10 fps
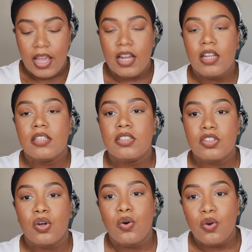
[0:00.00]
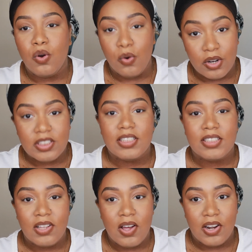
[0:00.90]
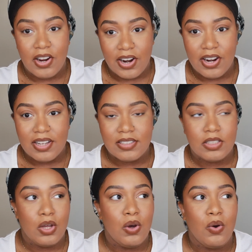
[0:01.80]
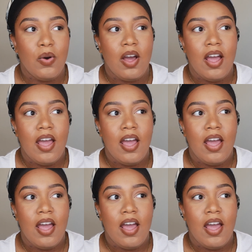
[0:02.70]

It looks so gorgeous on her, so